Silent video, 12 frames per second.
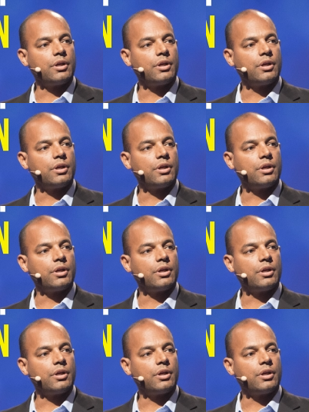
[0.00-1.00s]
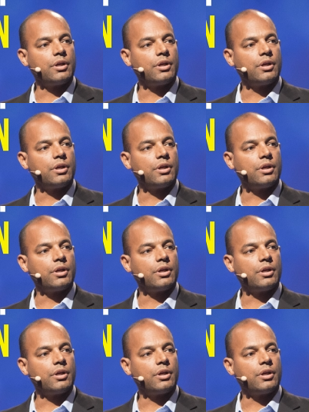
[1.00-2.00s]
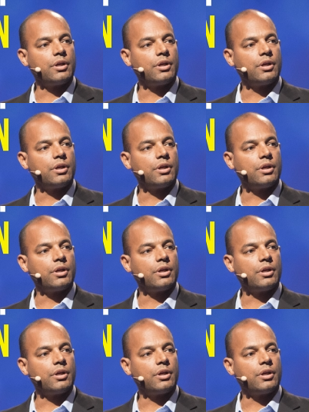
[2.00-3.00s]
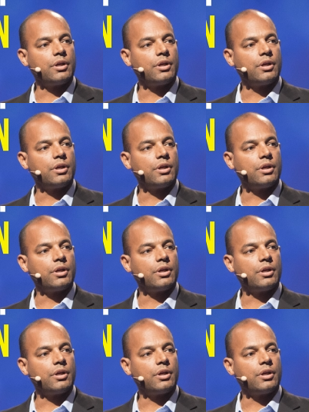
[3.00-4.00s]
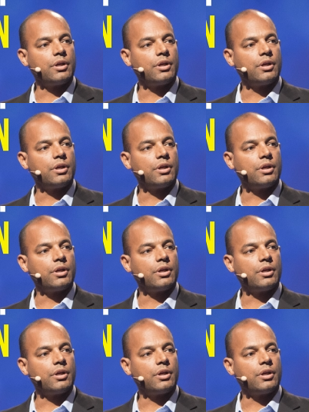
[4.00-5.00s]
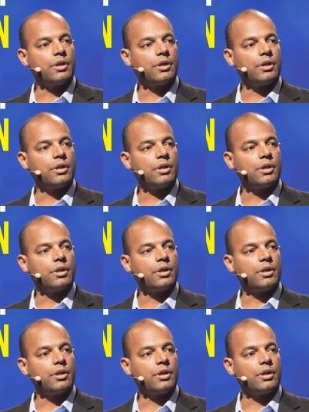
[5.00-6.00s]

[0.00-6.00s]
[no speech]